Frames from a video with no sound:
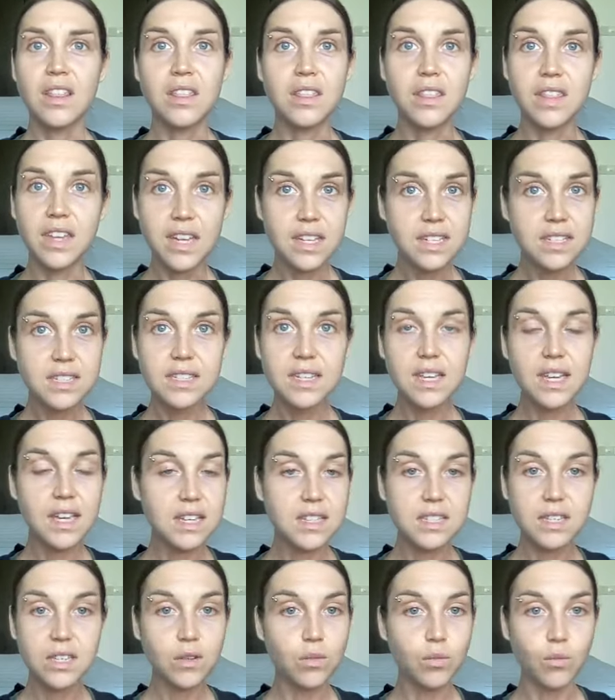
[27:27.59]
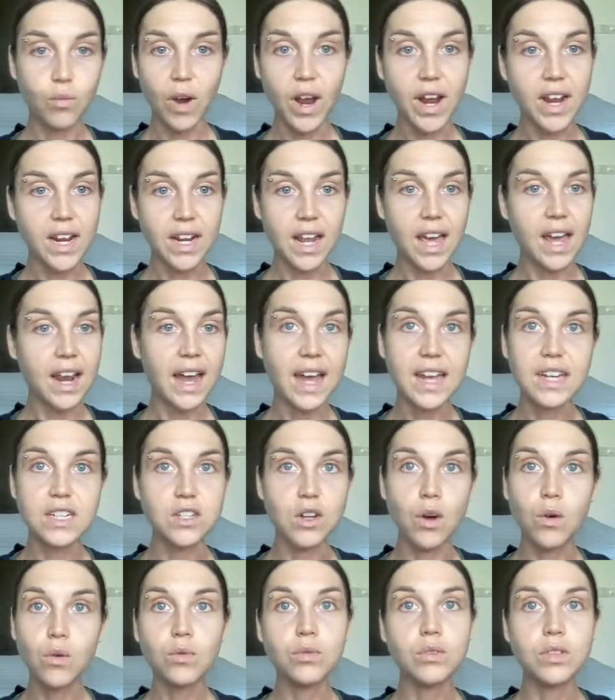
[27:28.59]
this isn't right and I
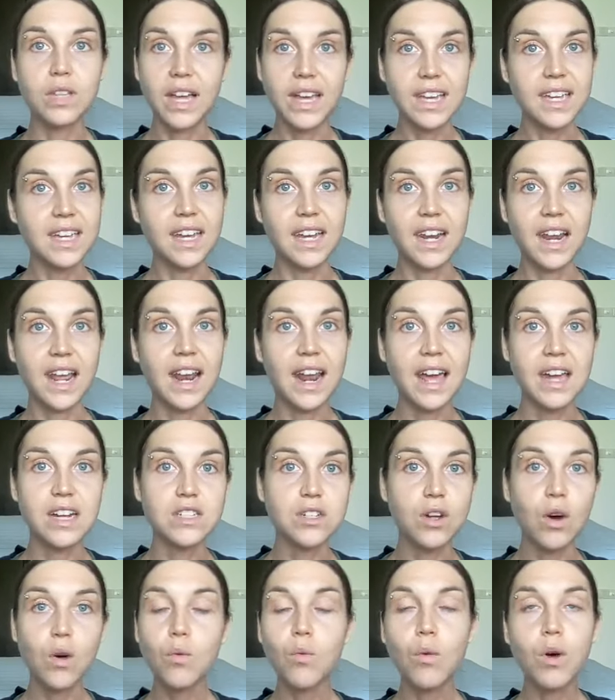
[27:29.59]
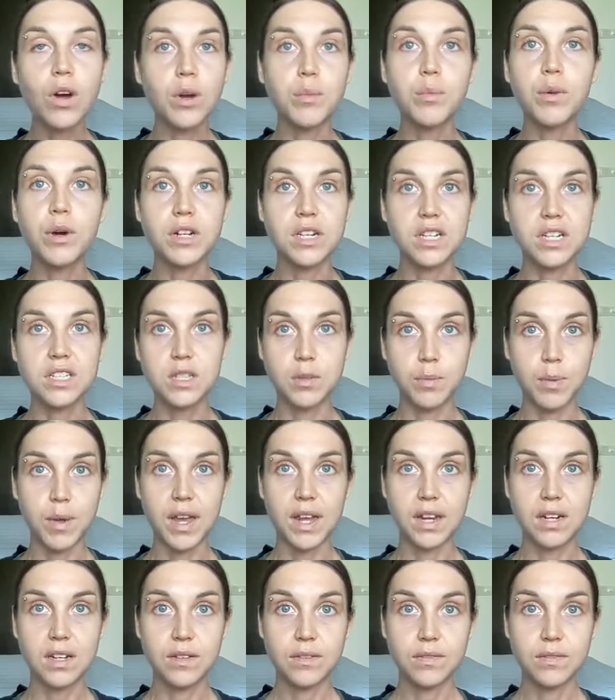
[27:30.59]
don't like it and I don't want to participate.